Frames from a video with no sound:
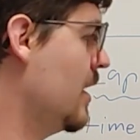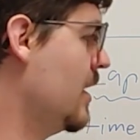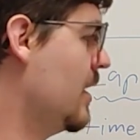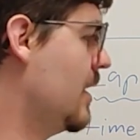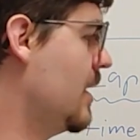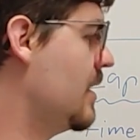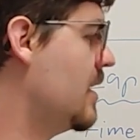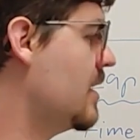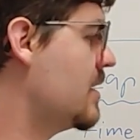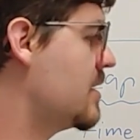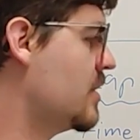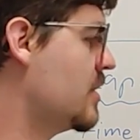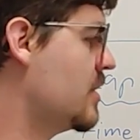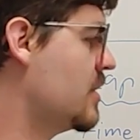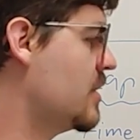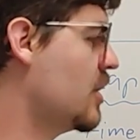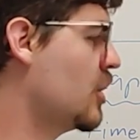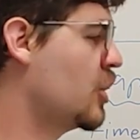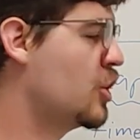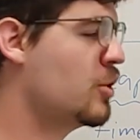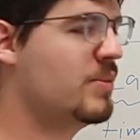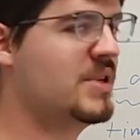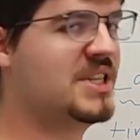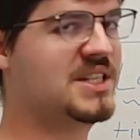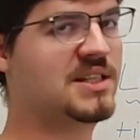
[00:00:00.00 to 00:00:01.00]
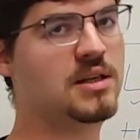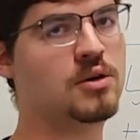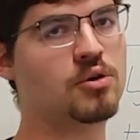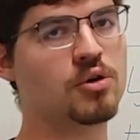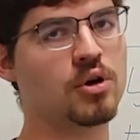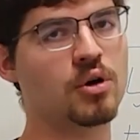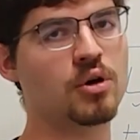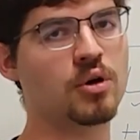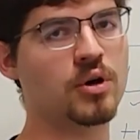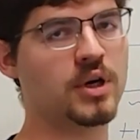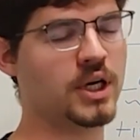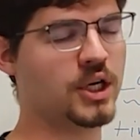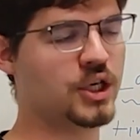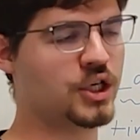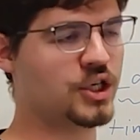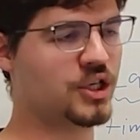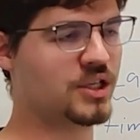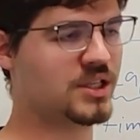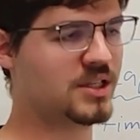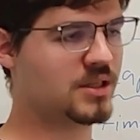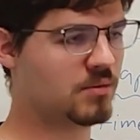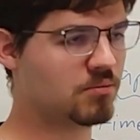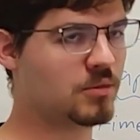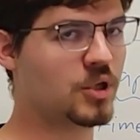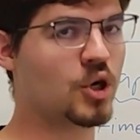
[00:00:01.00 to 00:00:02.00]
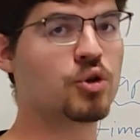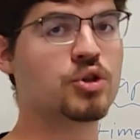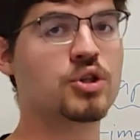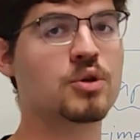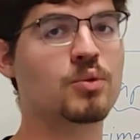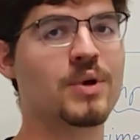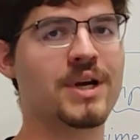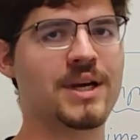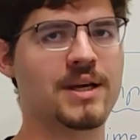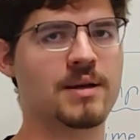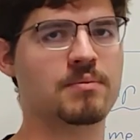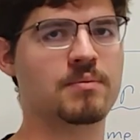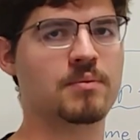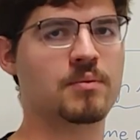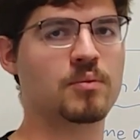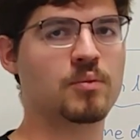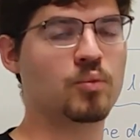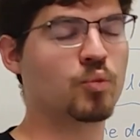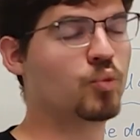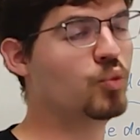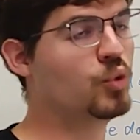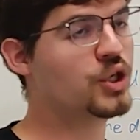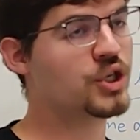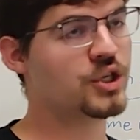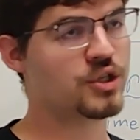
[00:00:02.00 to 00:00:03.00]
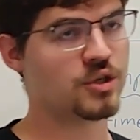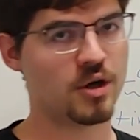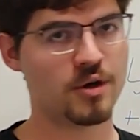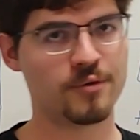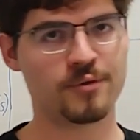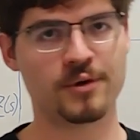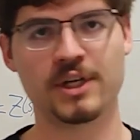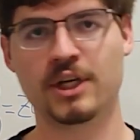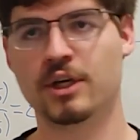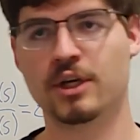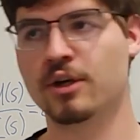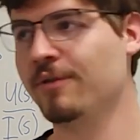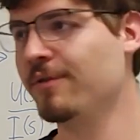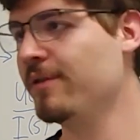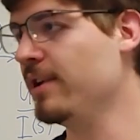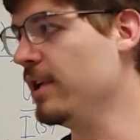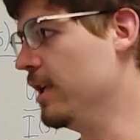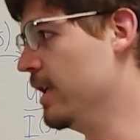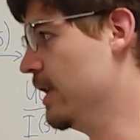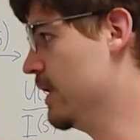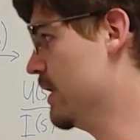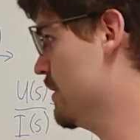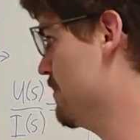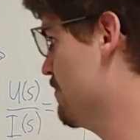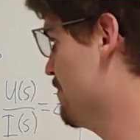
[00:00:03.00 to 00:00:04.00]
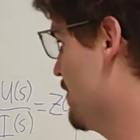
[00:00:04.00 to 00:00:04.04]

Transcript: then this turns out to be 0 and just goes away, which is awfully convenient.